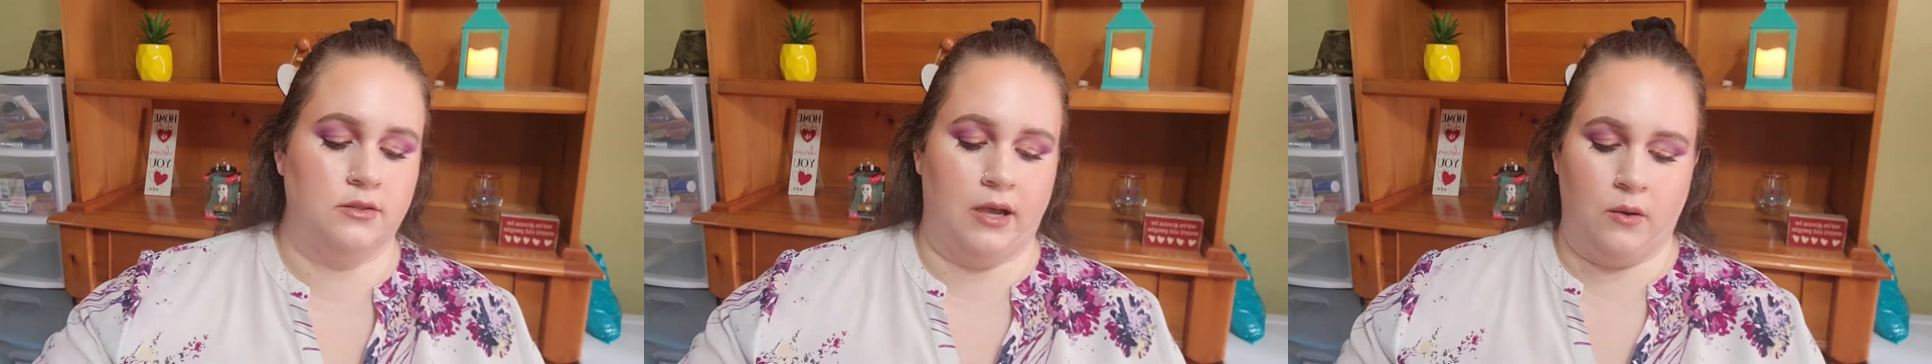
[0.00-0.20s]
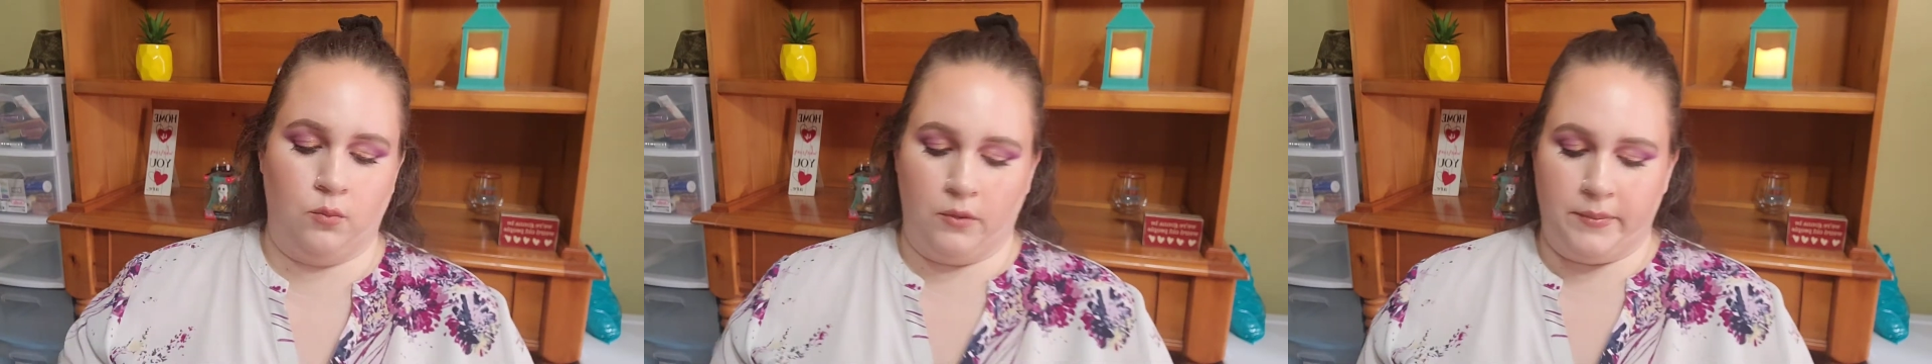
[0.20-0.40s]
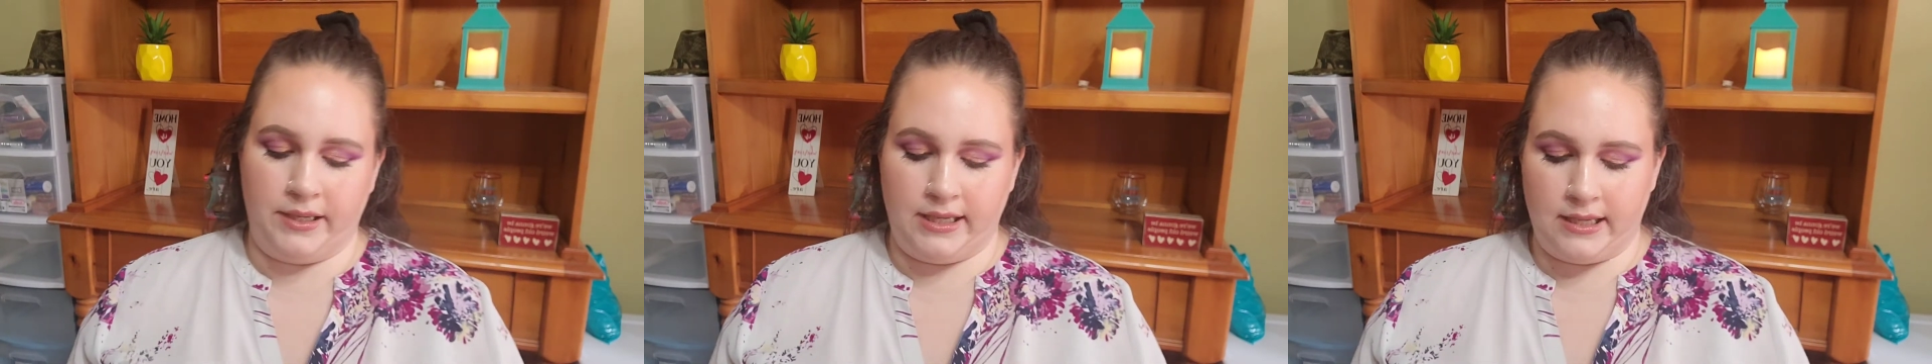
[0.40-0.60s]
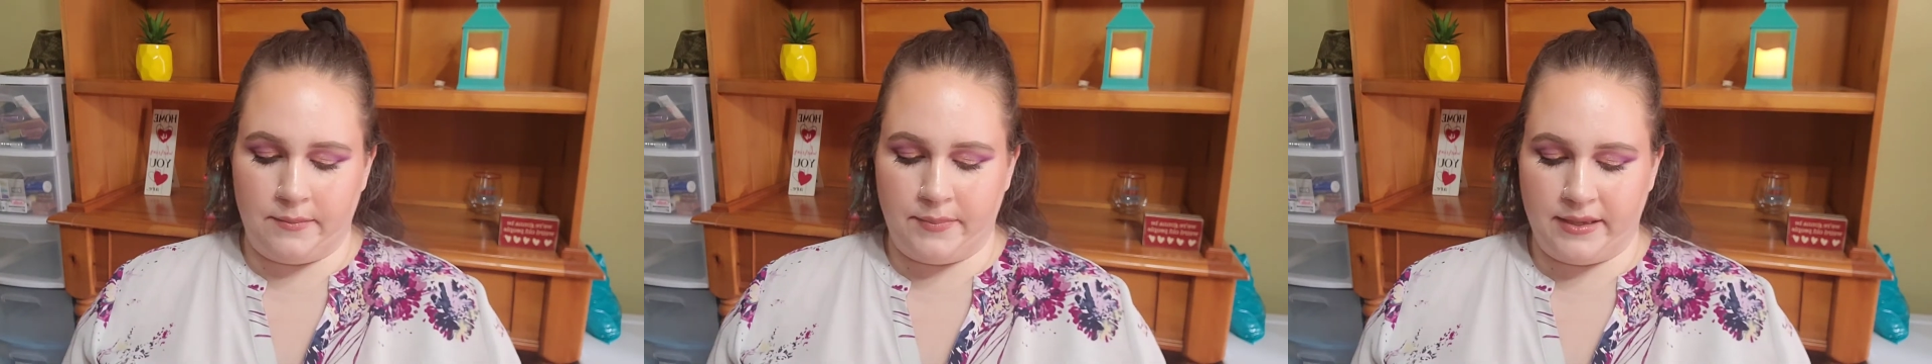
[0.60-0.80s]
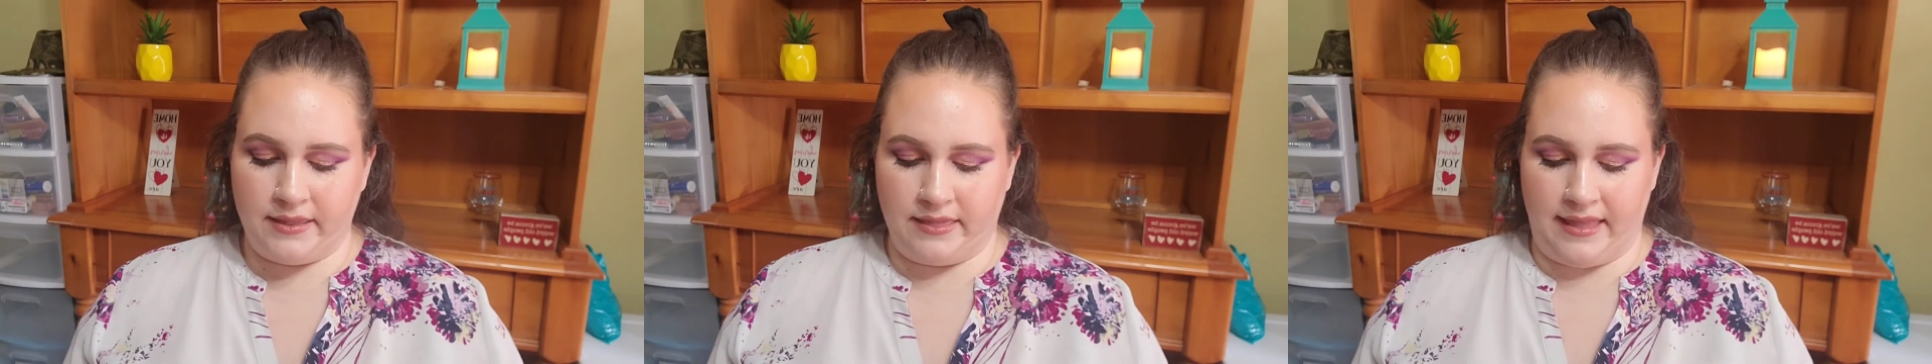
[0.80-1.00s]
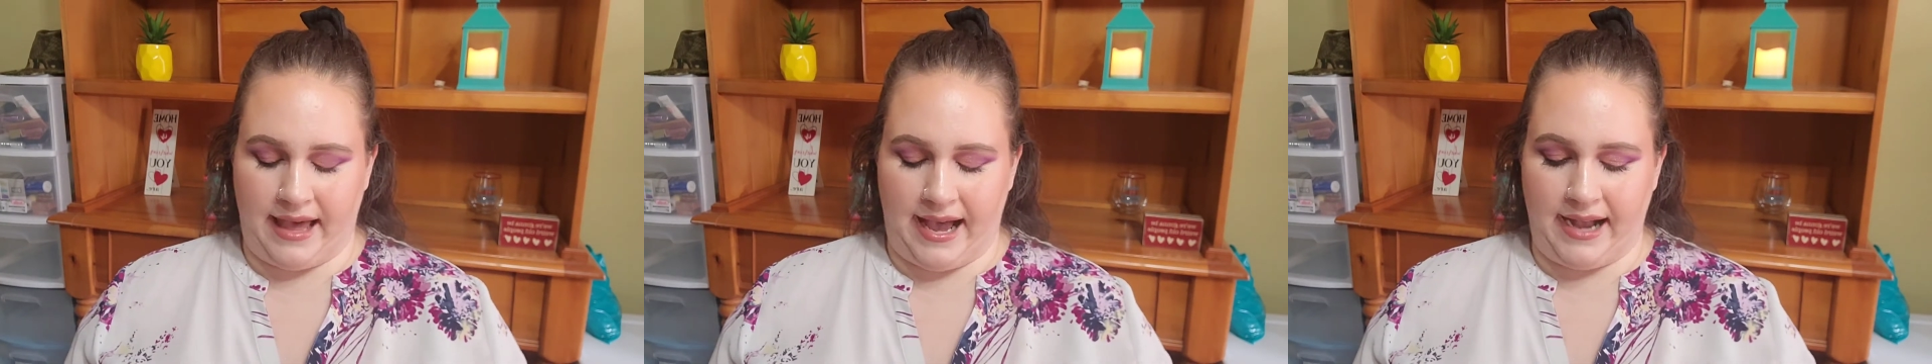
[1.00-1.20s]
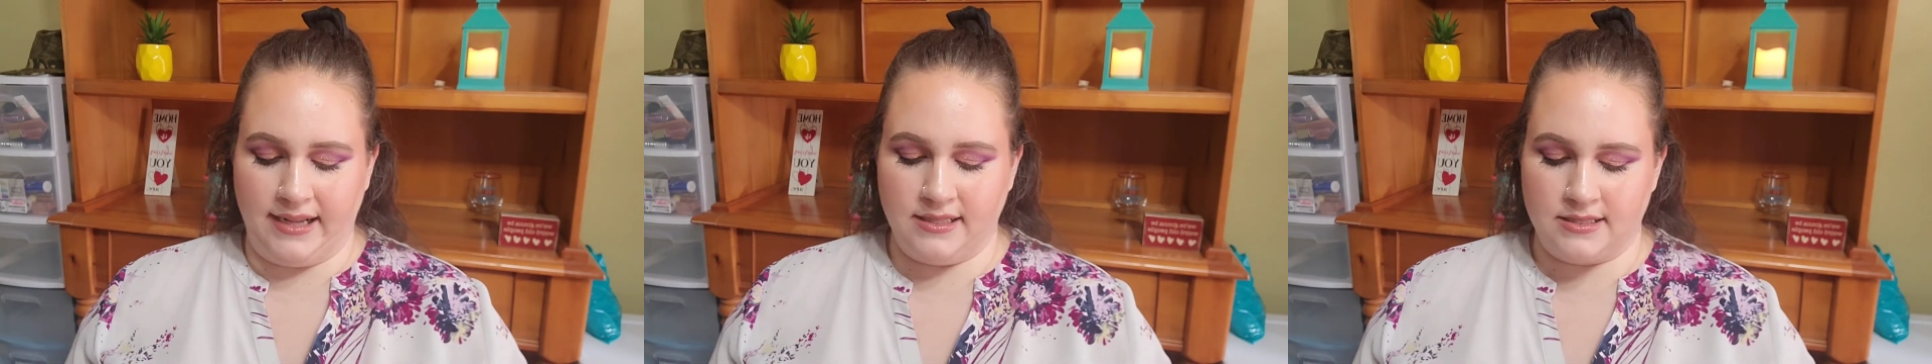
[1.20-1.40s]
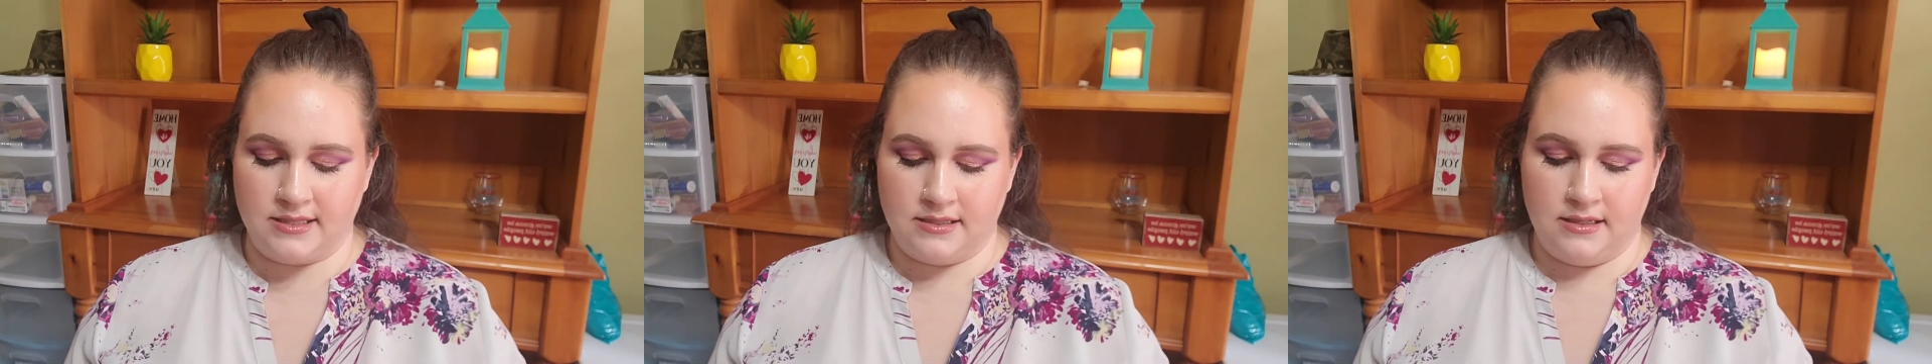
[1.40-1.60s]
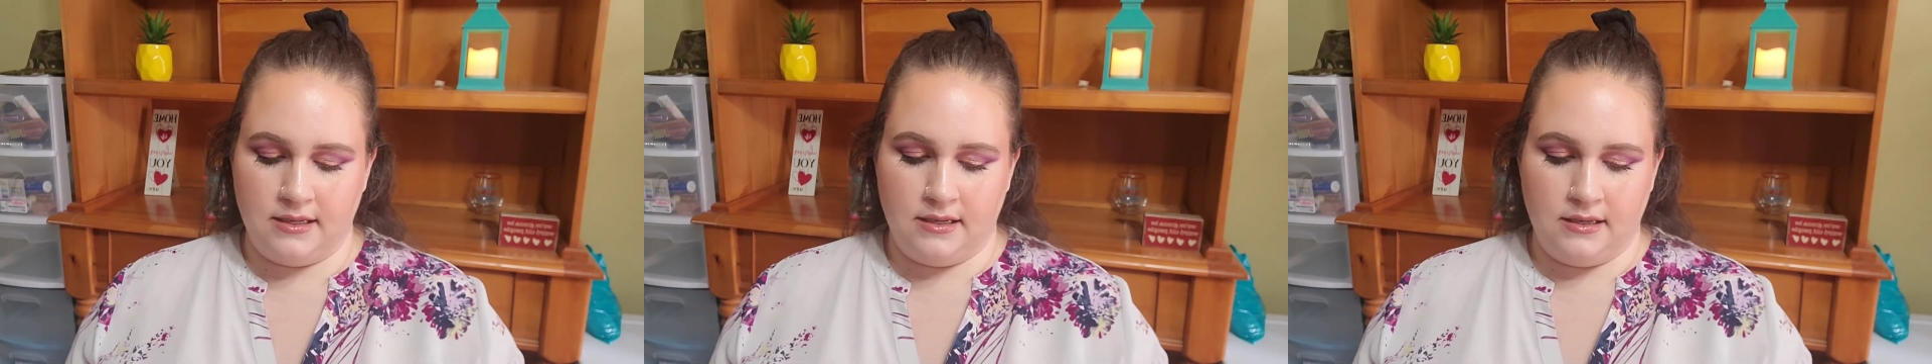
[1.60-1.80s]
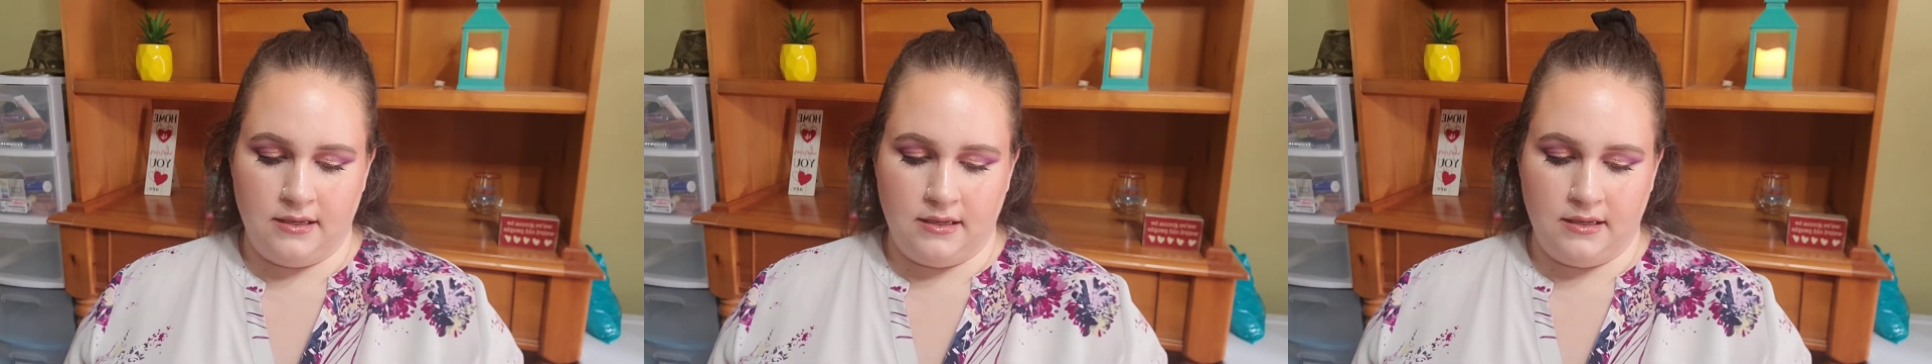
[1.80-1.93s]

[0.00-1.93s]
So I will be keeping that.